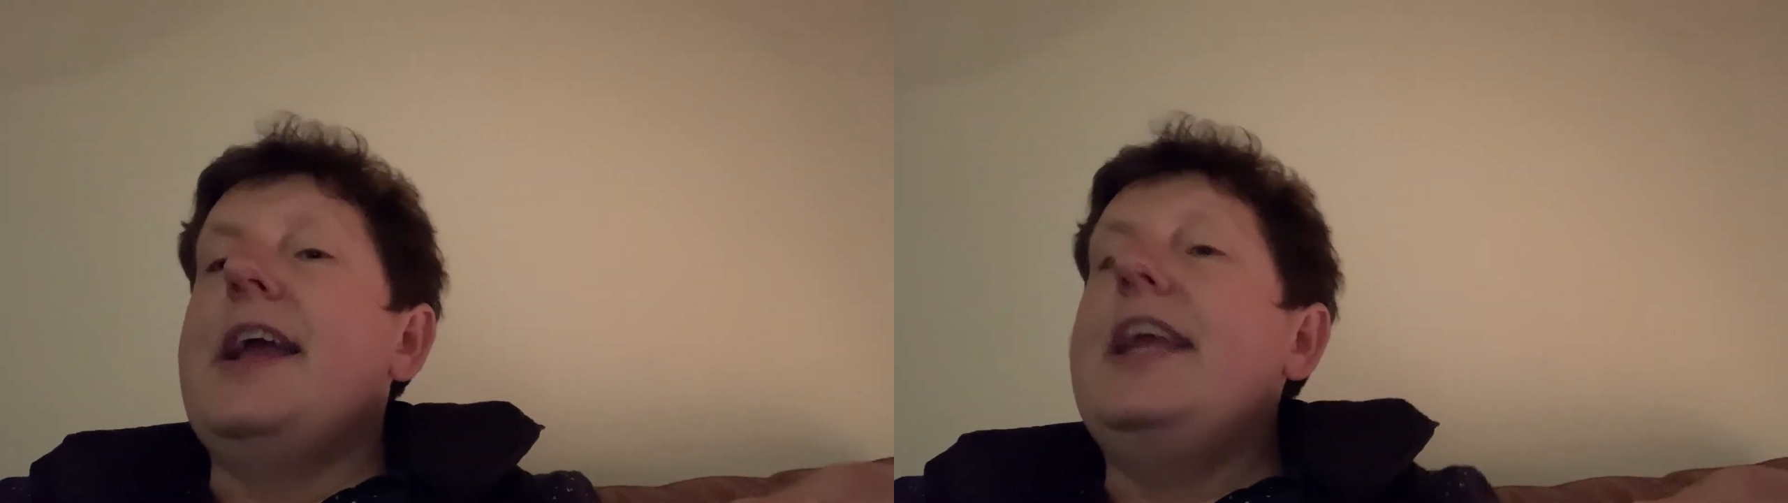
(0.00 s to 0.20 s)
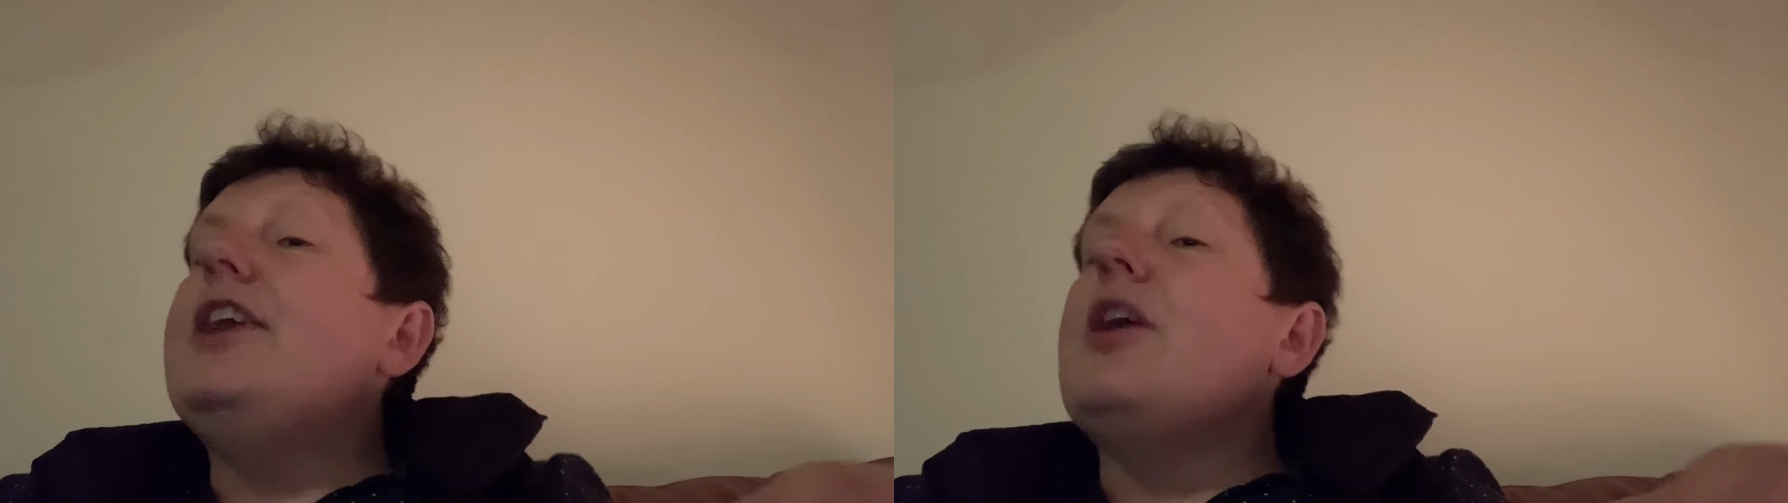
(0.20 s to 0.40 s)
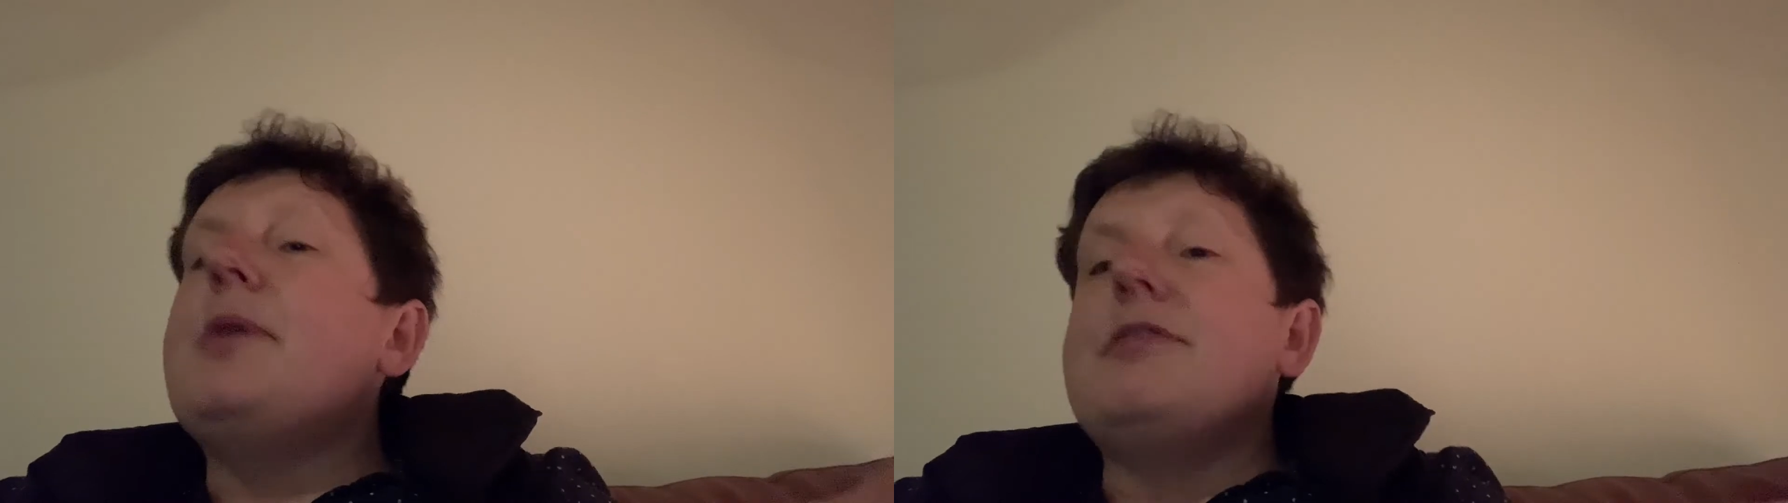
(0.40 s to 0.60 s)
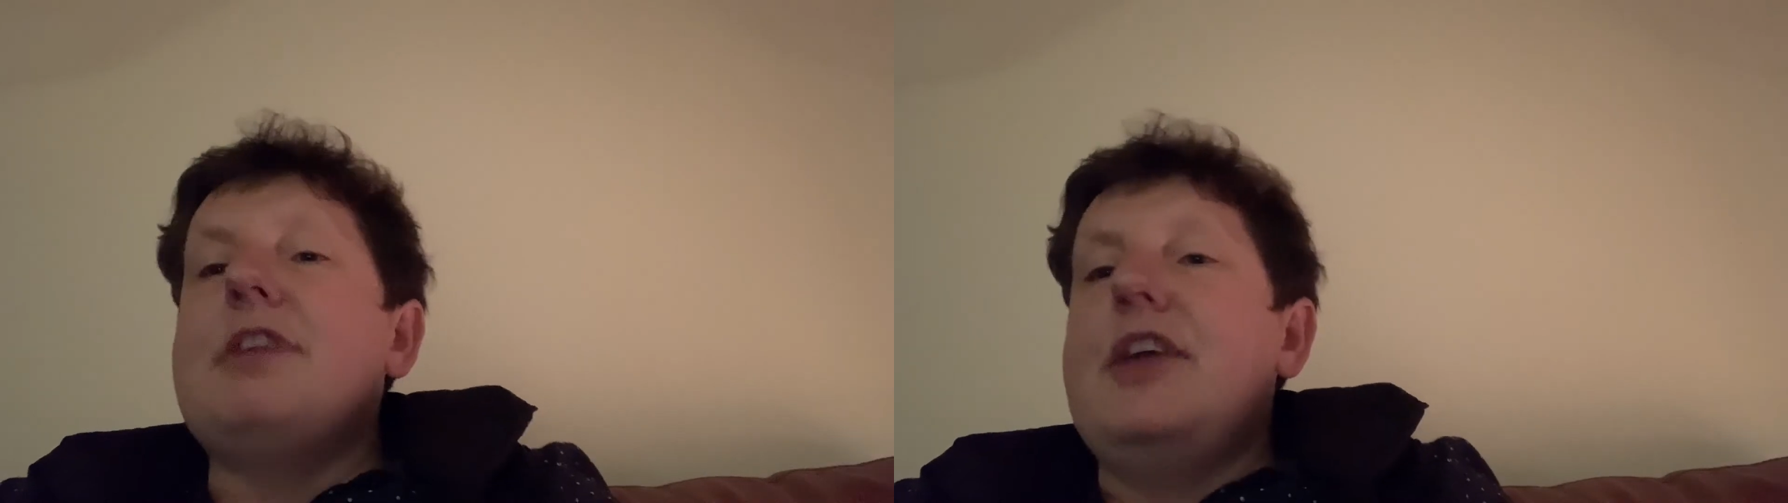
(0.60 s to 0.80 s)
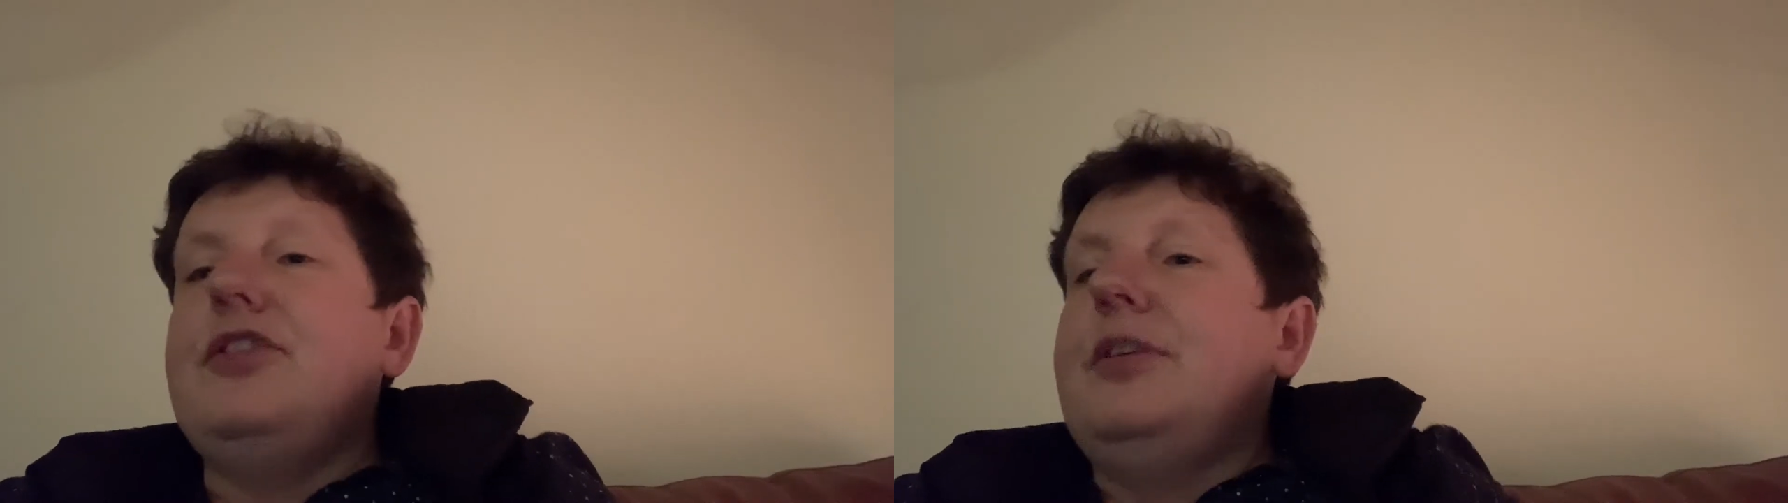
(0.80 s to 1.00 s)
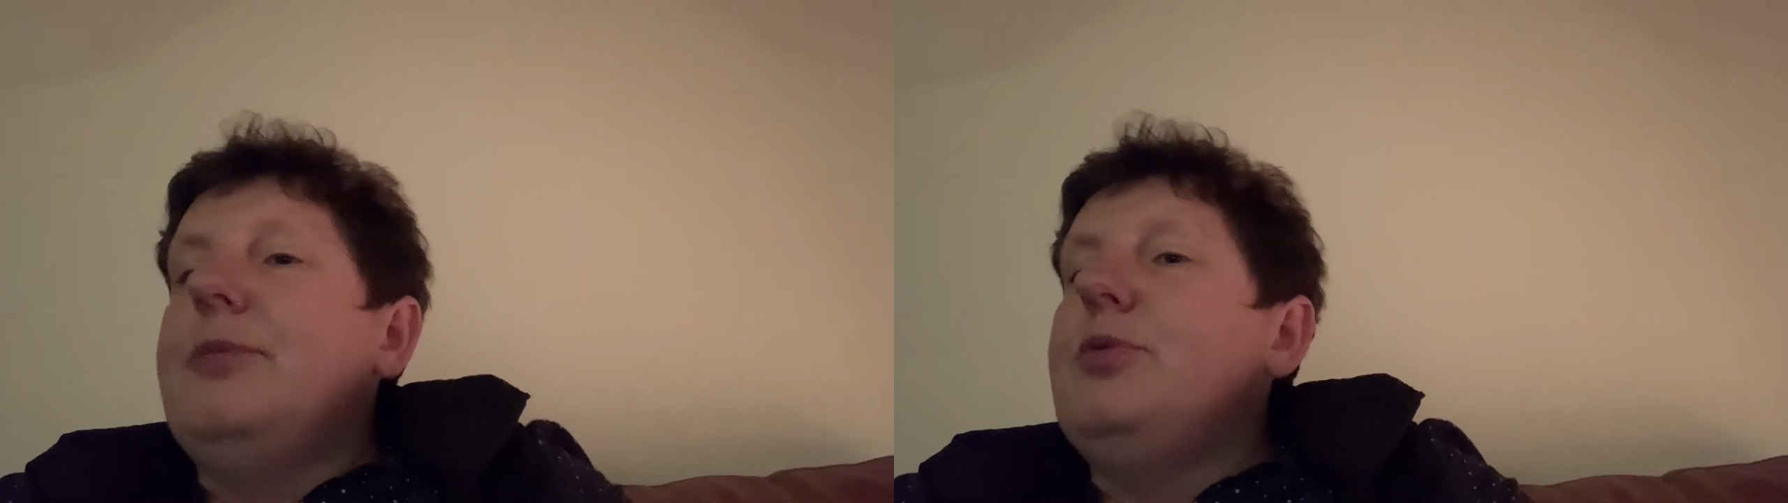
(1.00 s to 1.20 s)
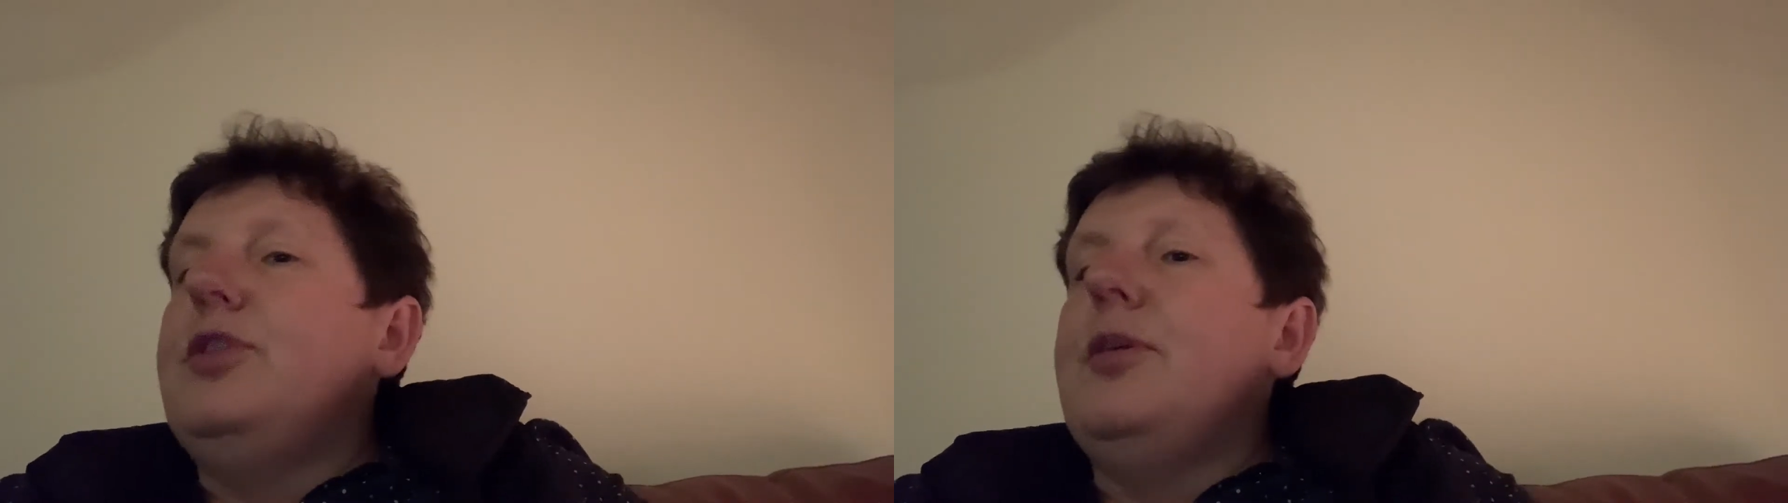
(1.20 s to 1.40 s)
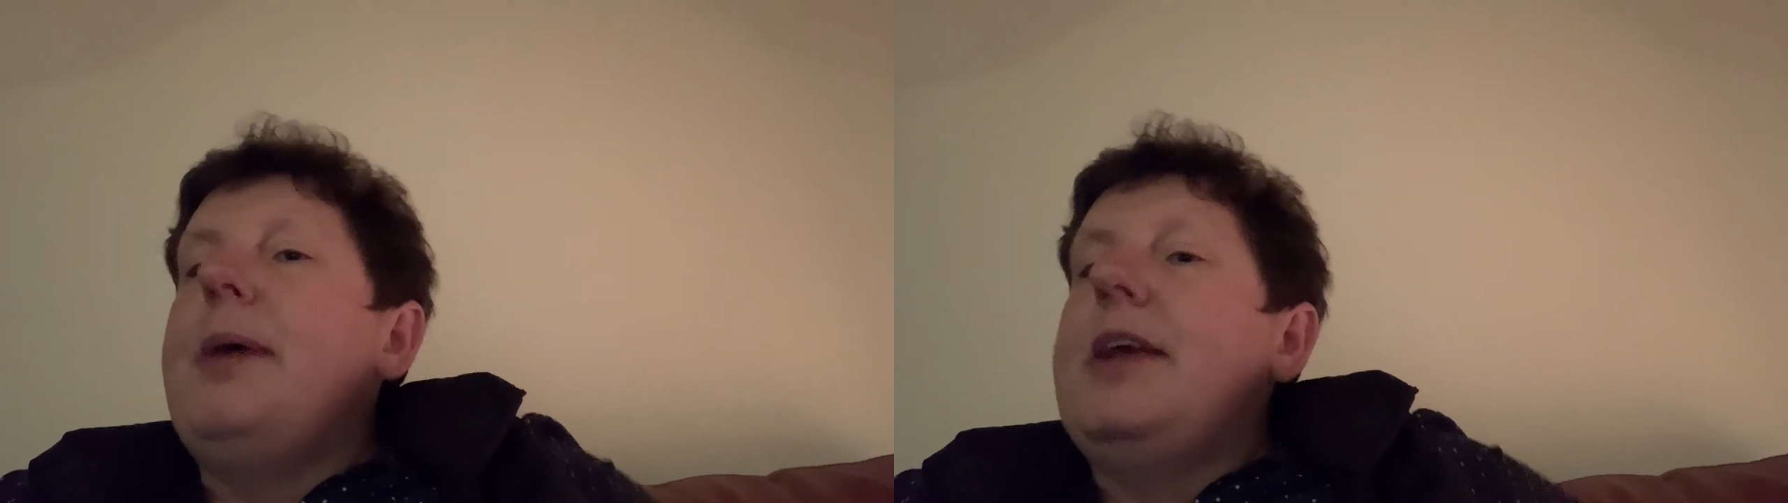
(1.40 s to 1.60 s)
economic relationships
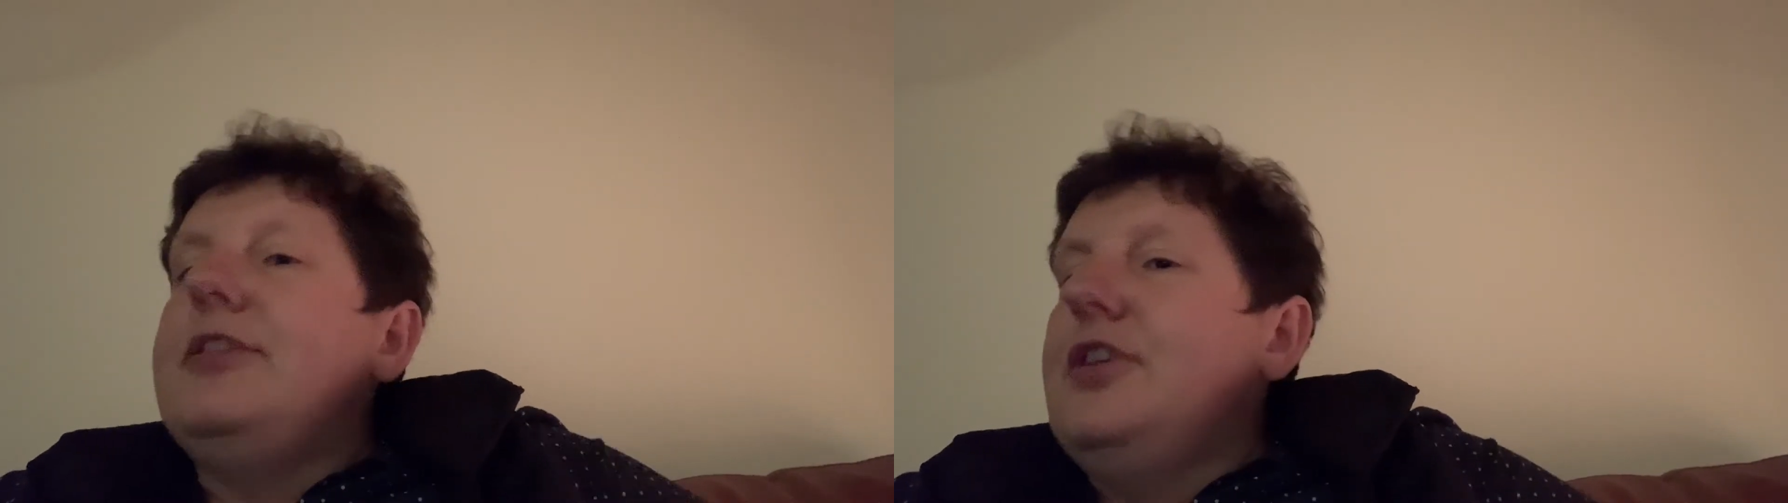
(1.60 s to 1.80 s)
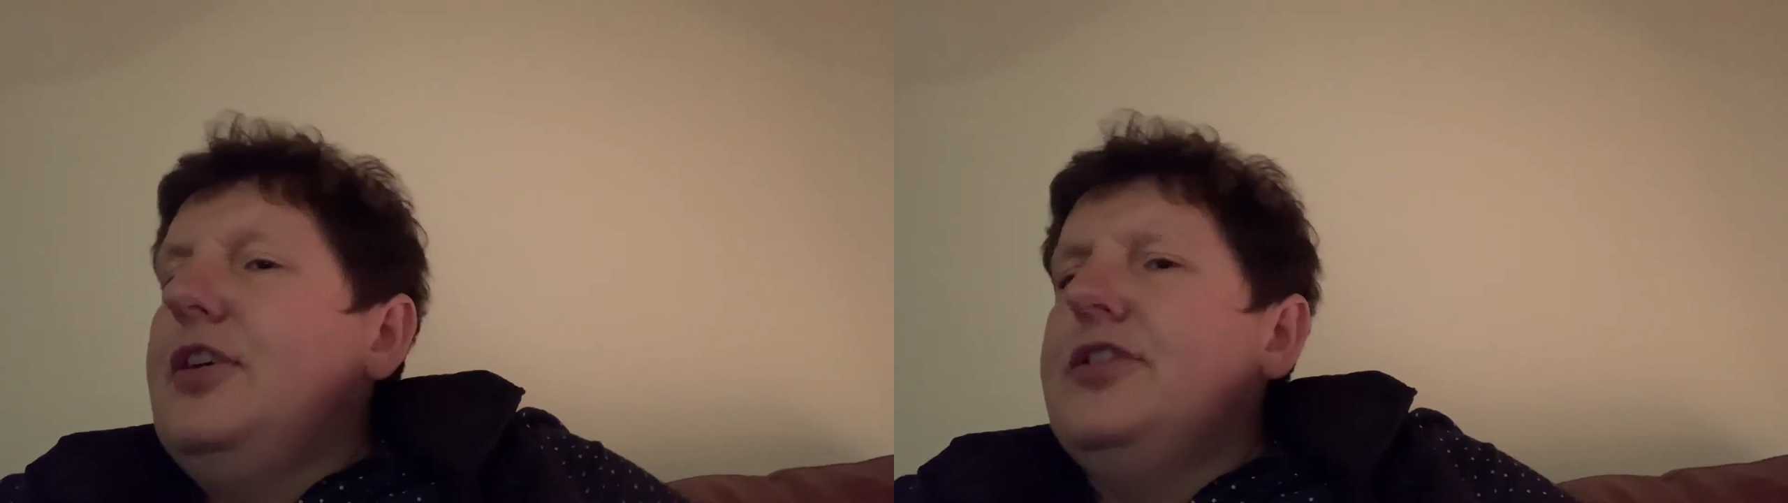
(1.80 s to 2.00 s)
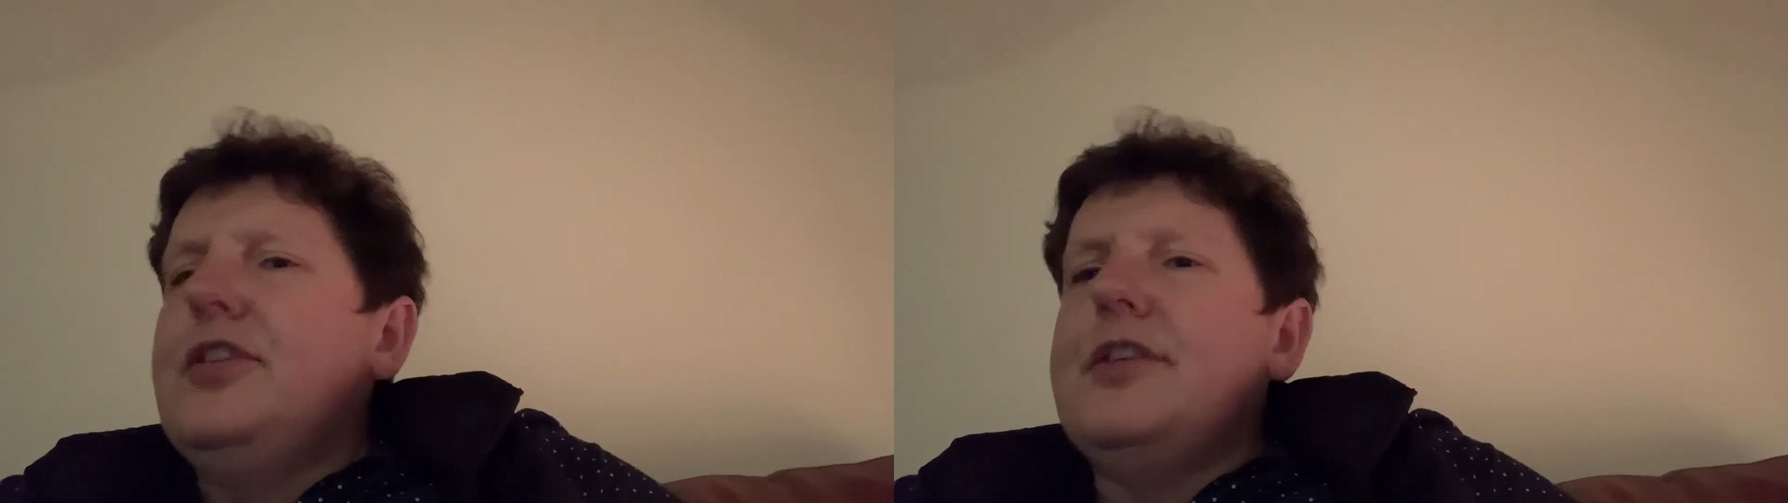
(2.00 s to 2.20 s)
which are based on sort